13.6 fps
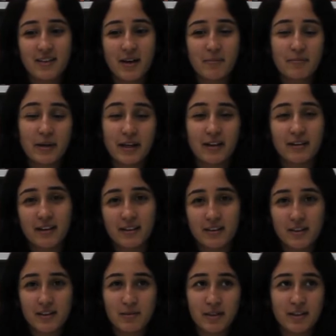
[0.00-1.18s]
I'm picking like
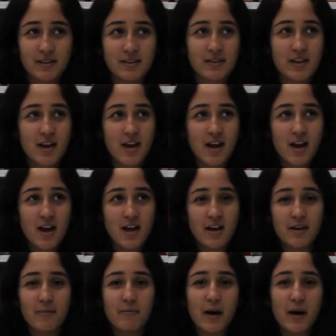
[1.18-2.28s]
this because in